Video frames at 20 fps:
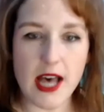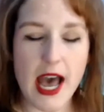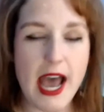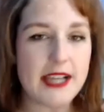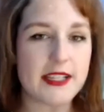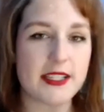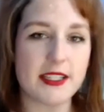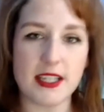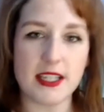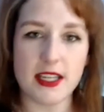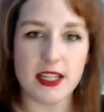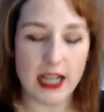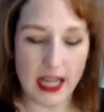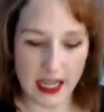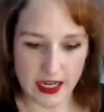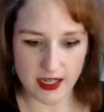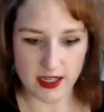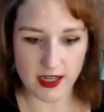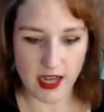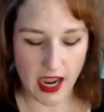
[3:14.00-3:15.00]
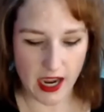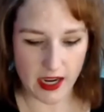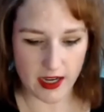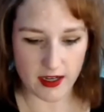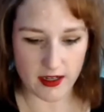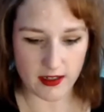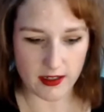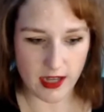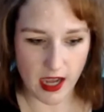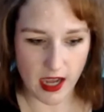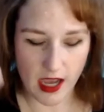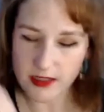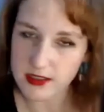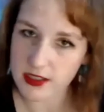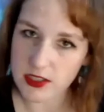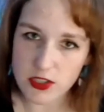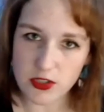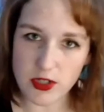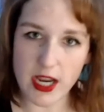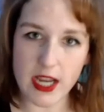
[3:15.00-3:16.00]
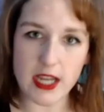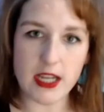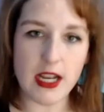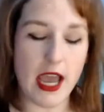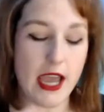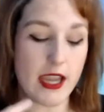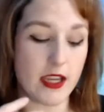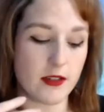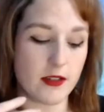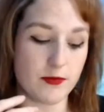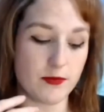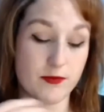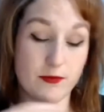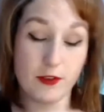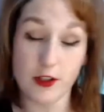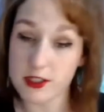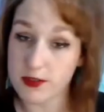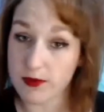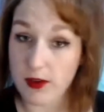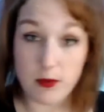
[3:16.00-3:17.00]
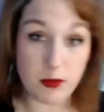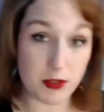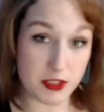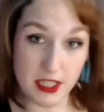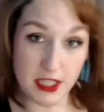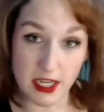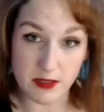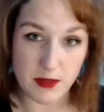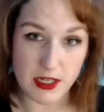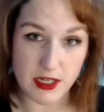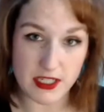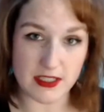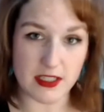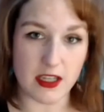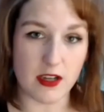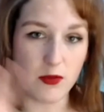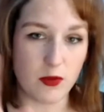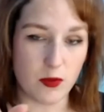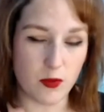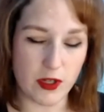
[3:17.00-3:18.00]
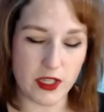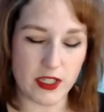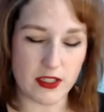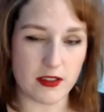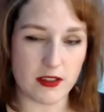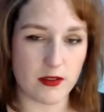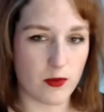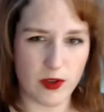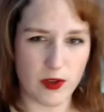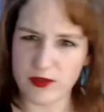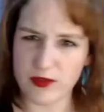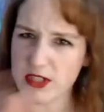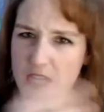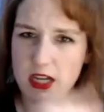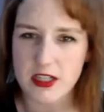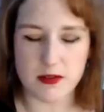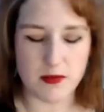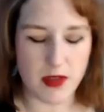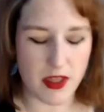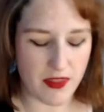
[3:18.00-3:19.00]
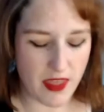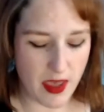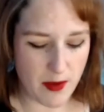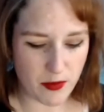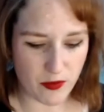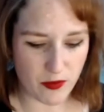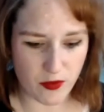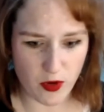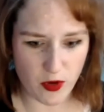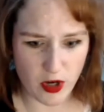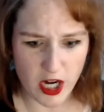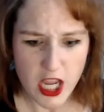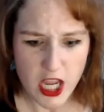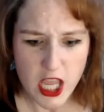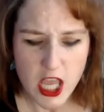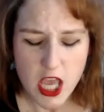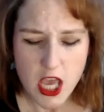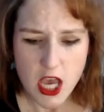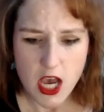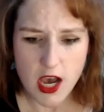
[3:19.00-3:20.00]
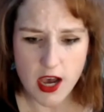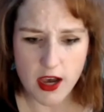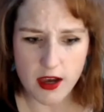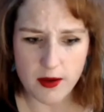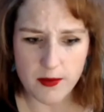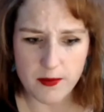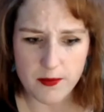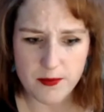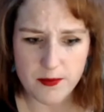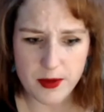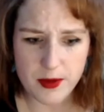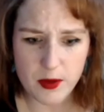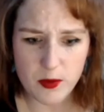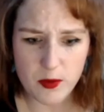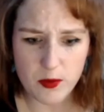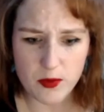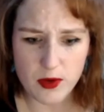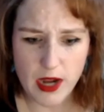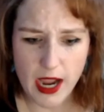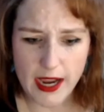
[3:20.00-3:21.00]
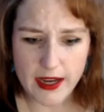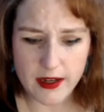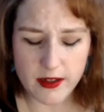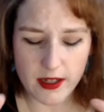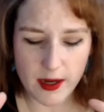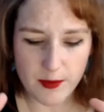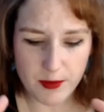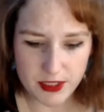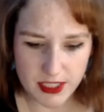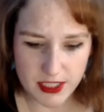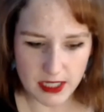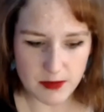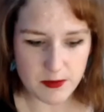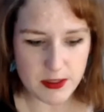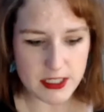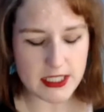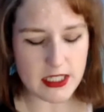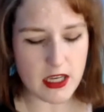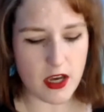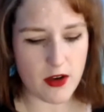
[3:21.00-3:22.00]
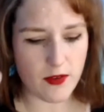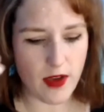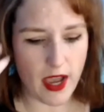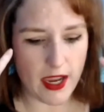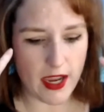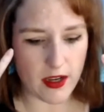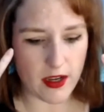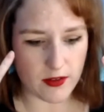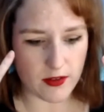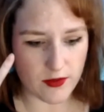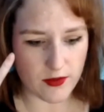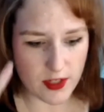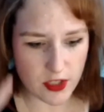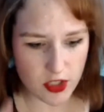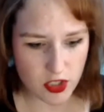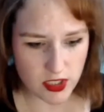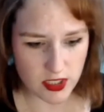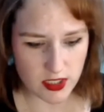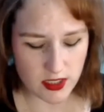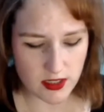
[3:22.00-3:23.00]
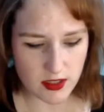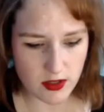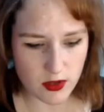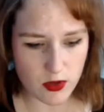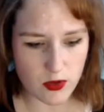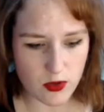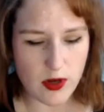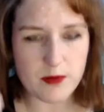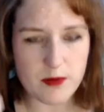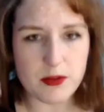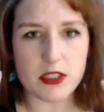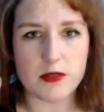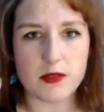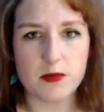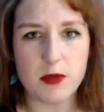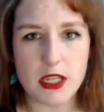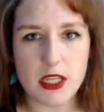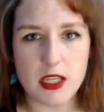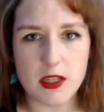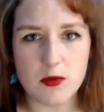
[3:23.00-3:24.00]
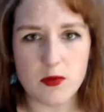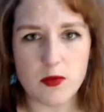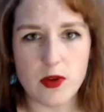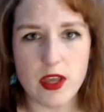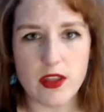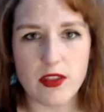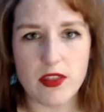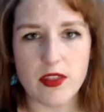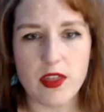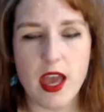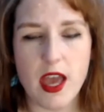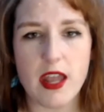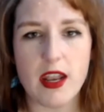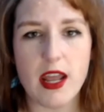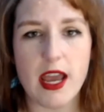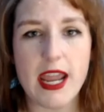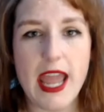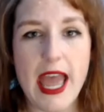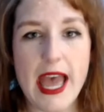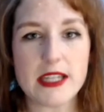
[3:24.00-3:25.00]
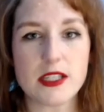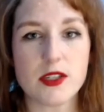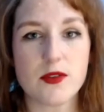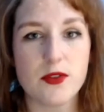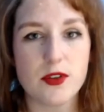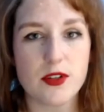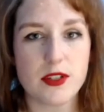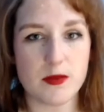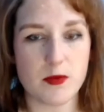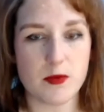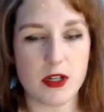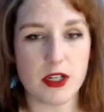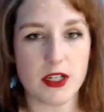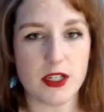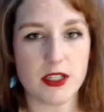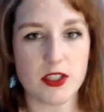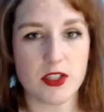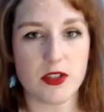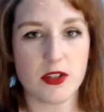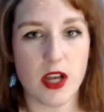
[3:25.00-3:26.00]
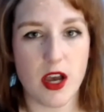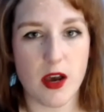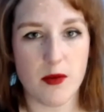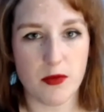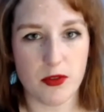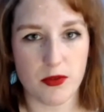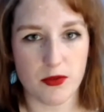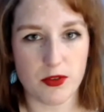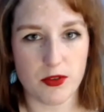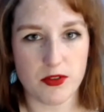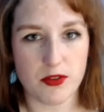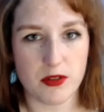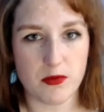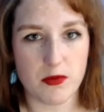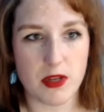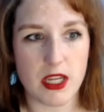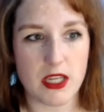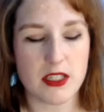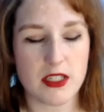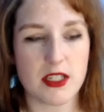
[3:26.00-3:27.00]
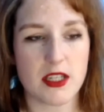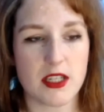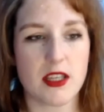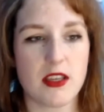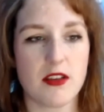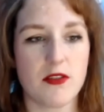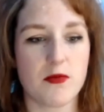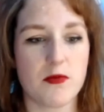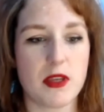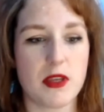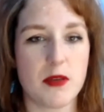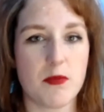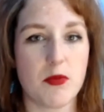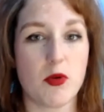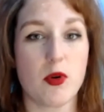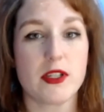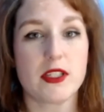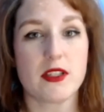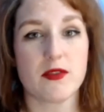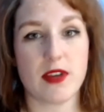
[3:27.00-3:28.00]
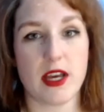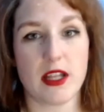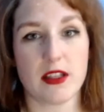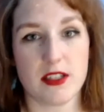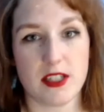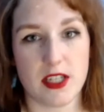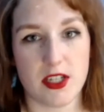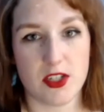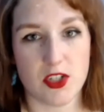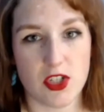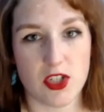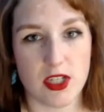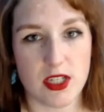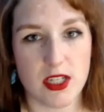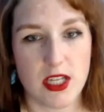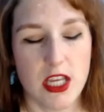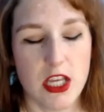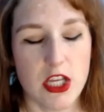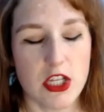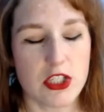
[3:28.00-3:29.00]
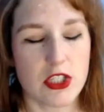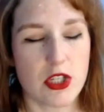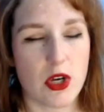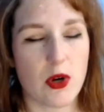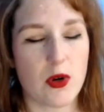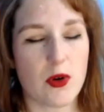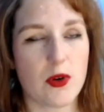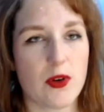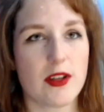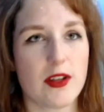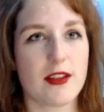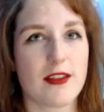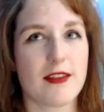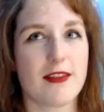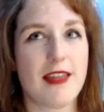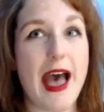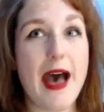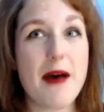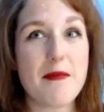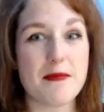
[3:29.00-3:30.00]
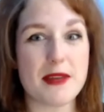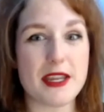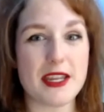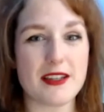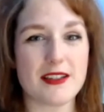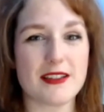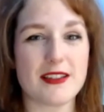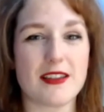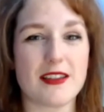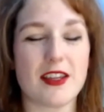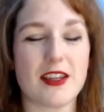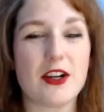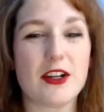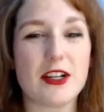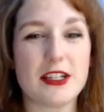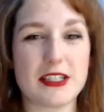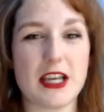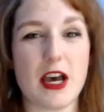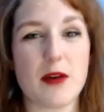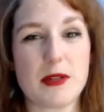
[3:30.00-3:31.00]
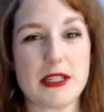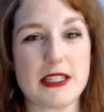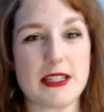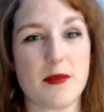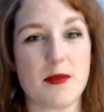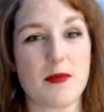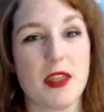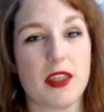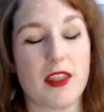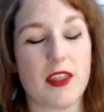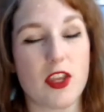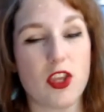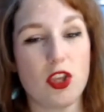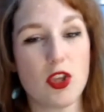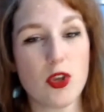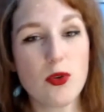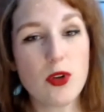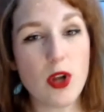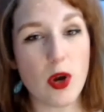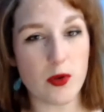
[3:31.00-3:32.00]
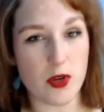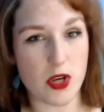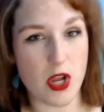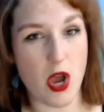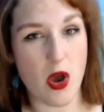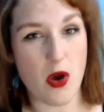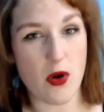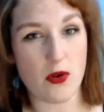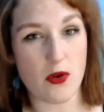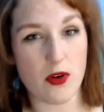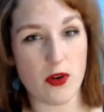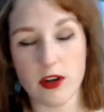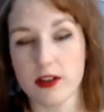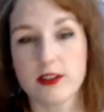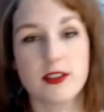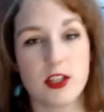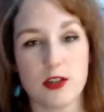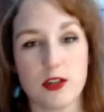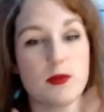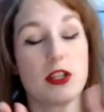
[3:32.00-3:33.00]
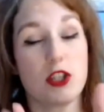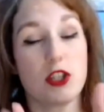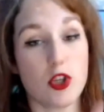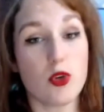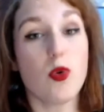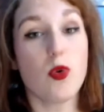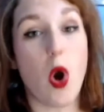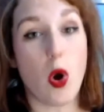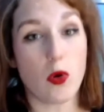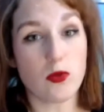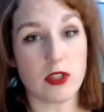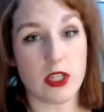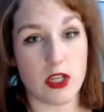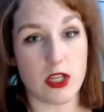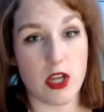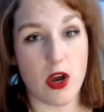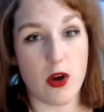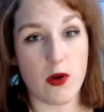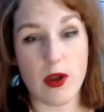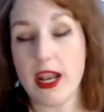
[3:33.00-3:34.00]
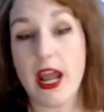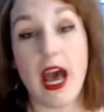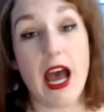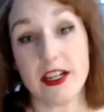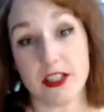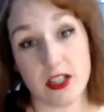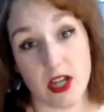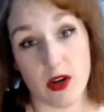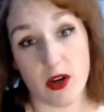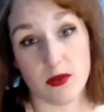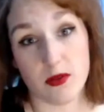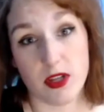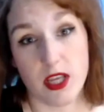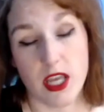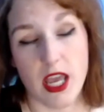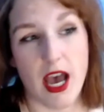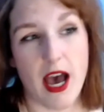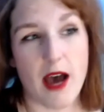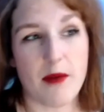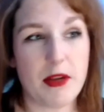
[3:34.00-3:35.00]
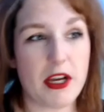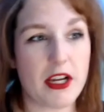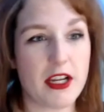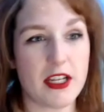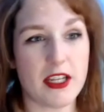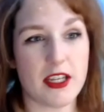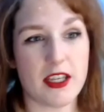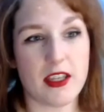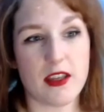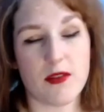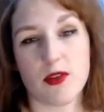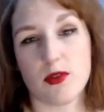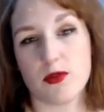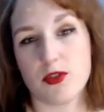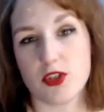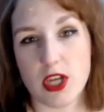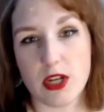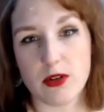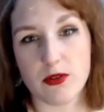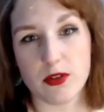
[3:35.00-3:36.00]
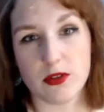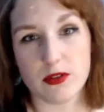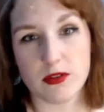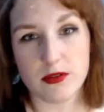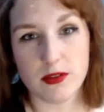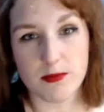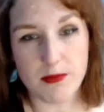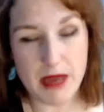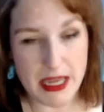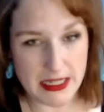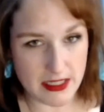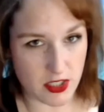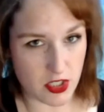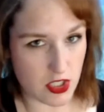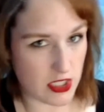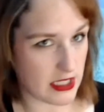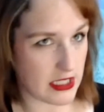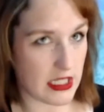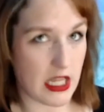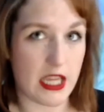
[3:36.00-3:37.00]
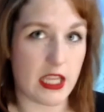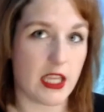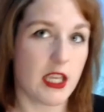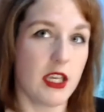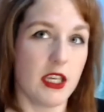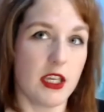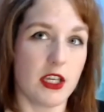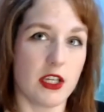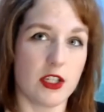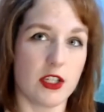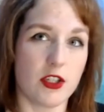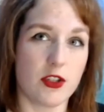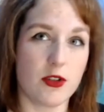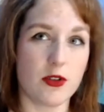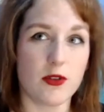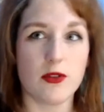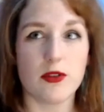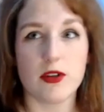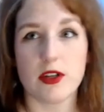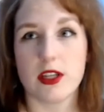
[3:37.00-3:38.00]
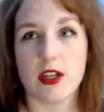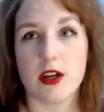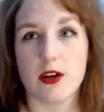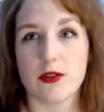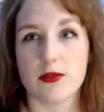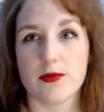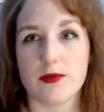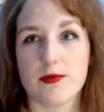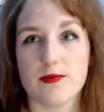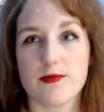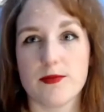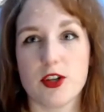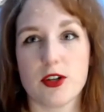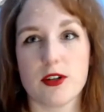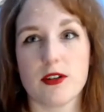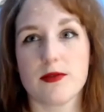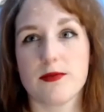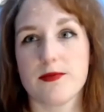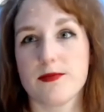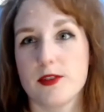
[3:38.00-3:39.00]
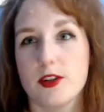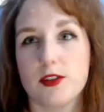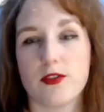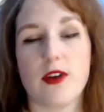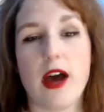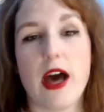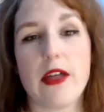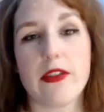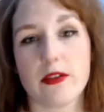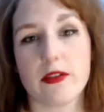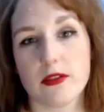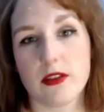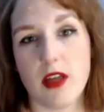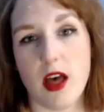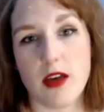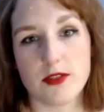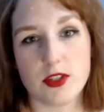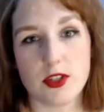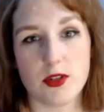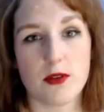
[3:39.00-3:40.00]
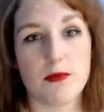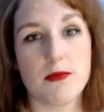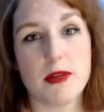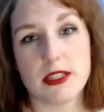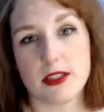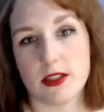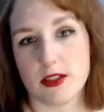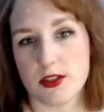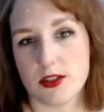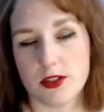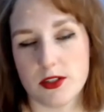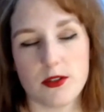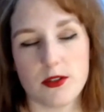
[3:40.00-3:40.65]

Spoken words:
I sit and I concentrate. I first of all protect myself, and we've talked about that before. But I protect myself. I envision who I'm speaking with, and I ask for spirit to come through to me to give me points of validation. So that means that they're going to tell me something that you don't know, or excuse me, you only know, and I don't. I'm not going to give you general messages like your father loves you and misses you.